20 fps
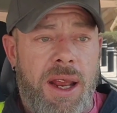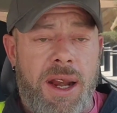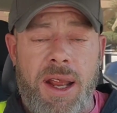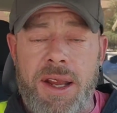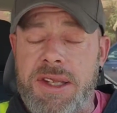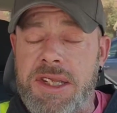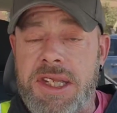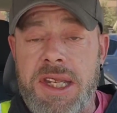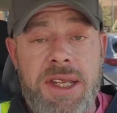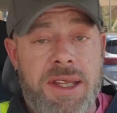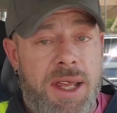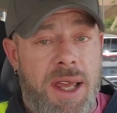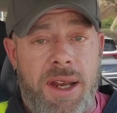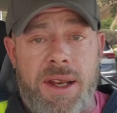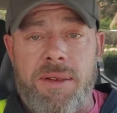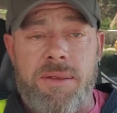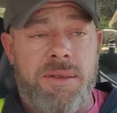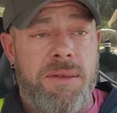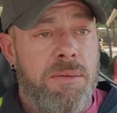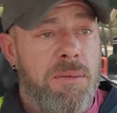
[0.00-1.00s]
And I see
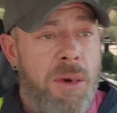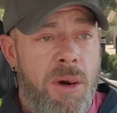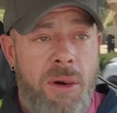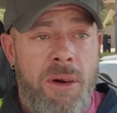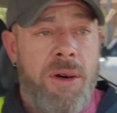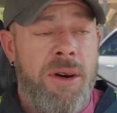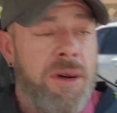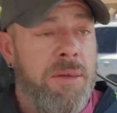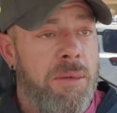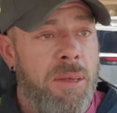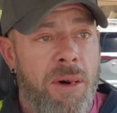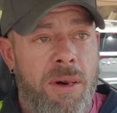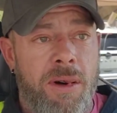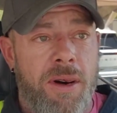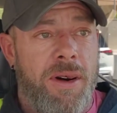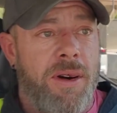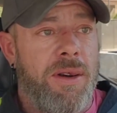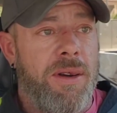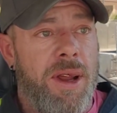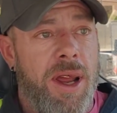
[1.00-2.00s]
that more and
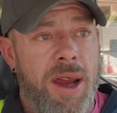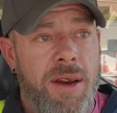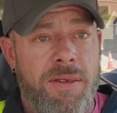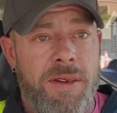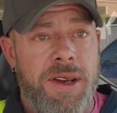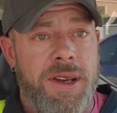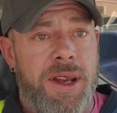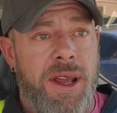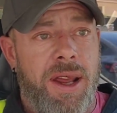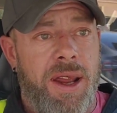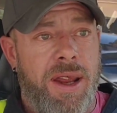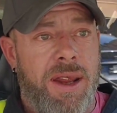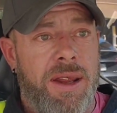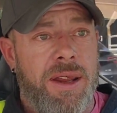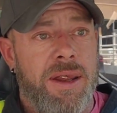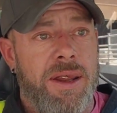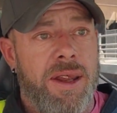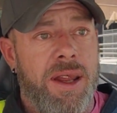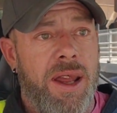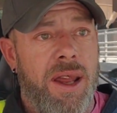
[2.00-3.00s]
more every day.
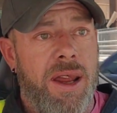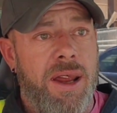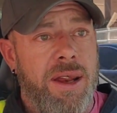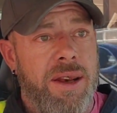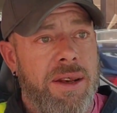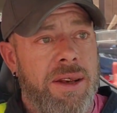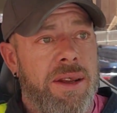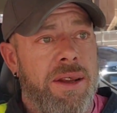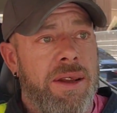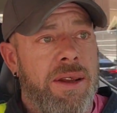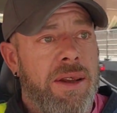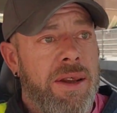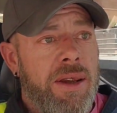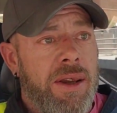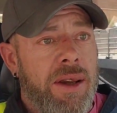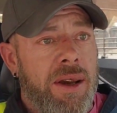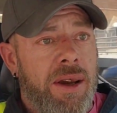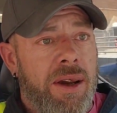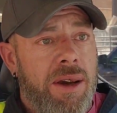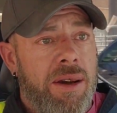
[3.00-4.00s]
And
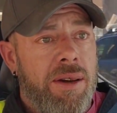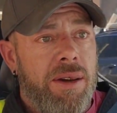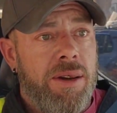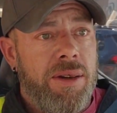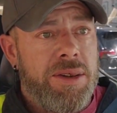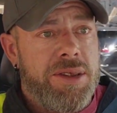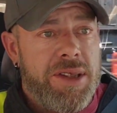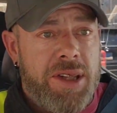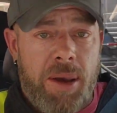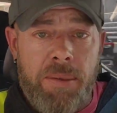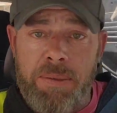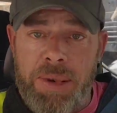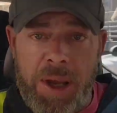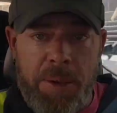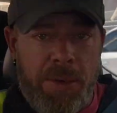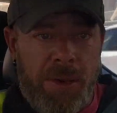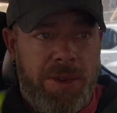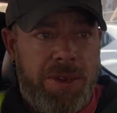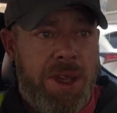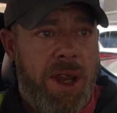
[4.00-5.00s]
some
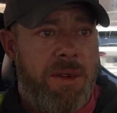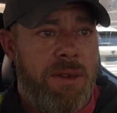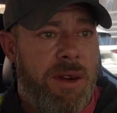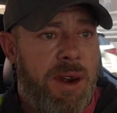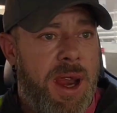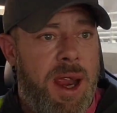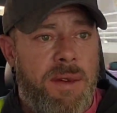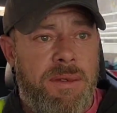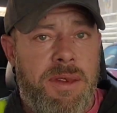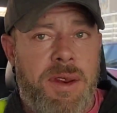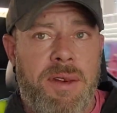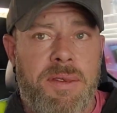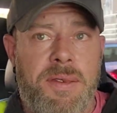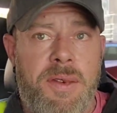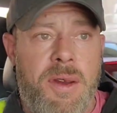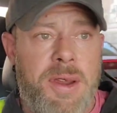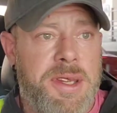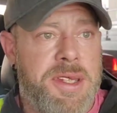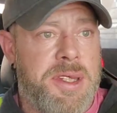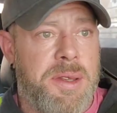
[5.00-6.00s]
people never have their
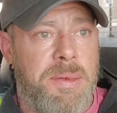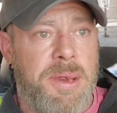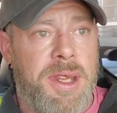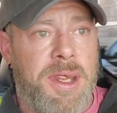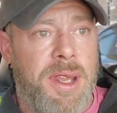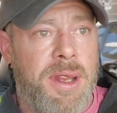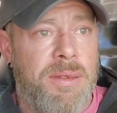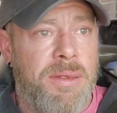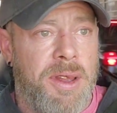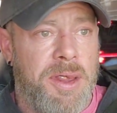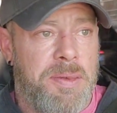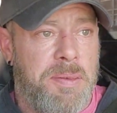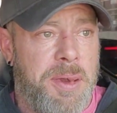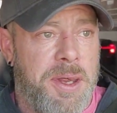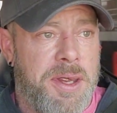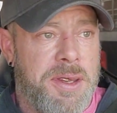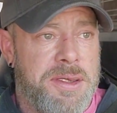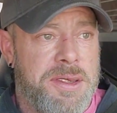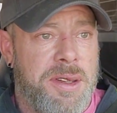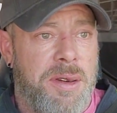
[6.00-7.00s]
voice to begin with
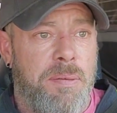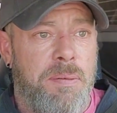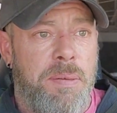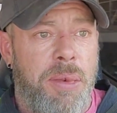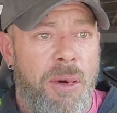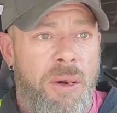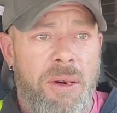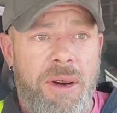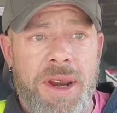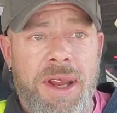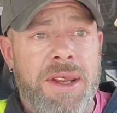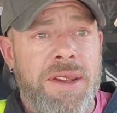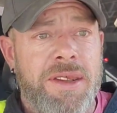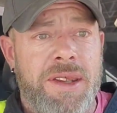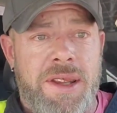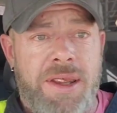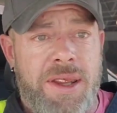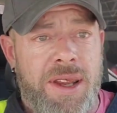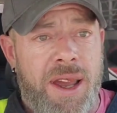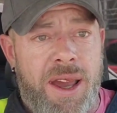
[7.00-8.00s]
because they're born
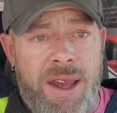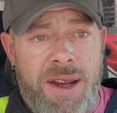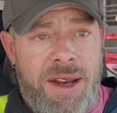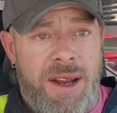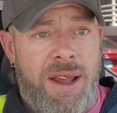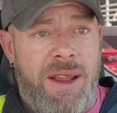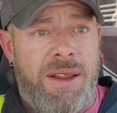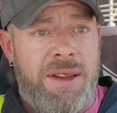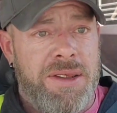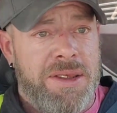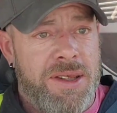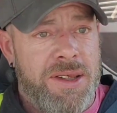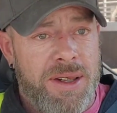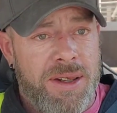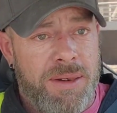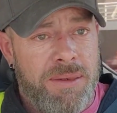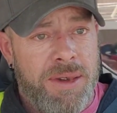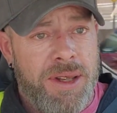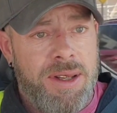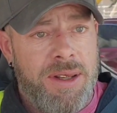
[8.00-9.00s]
into the
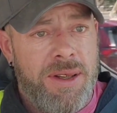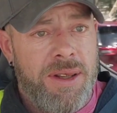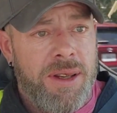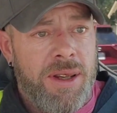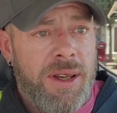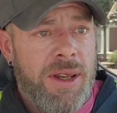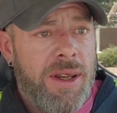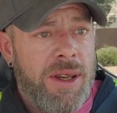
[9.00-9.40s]
ideology. I mean,